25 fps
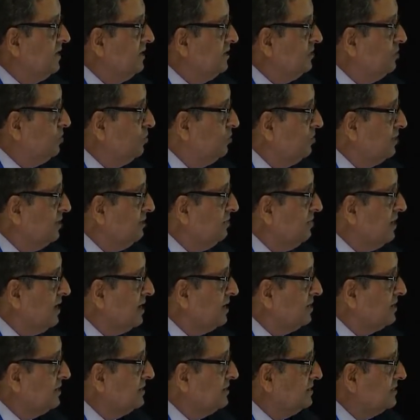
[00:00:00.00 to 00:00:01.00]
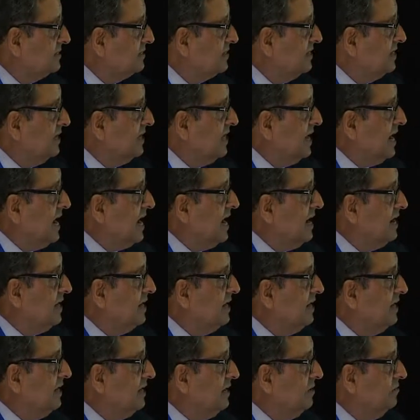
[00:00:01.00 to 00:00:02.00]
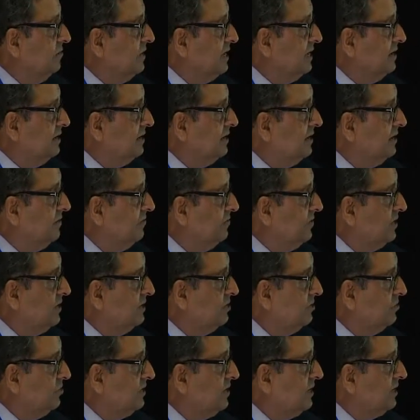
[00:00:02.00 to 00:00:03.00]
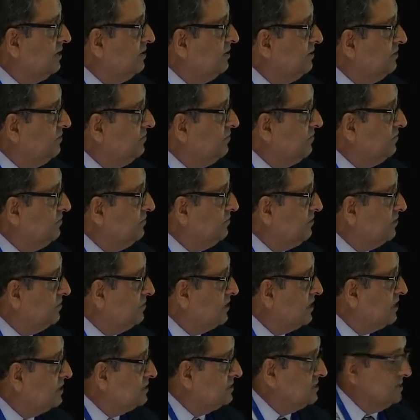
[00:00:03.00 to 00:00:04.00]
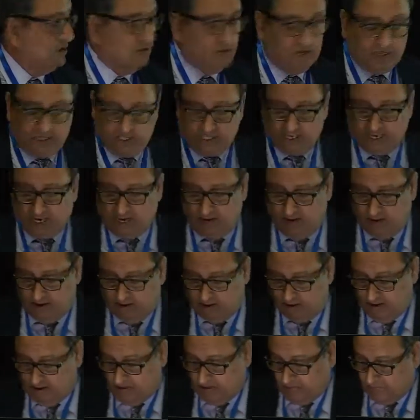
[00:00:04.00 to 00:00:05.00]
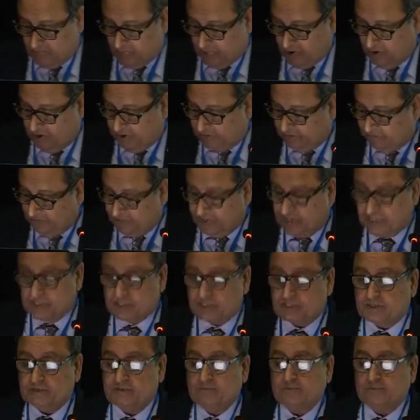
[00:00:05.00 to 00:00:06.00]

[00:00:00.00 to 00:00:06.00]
tumor markers and inhibit in vitro and in vivo carcinoid cell proliferation.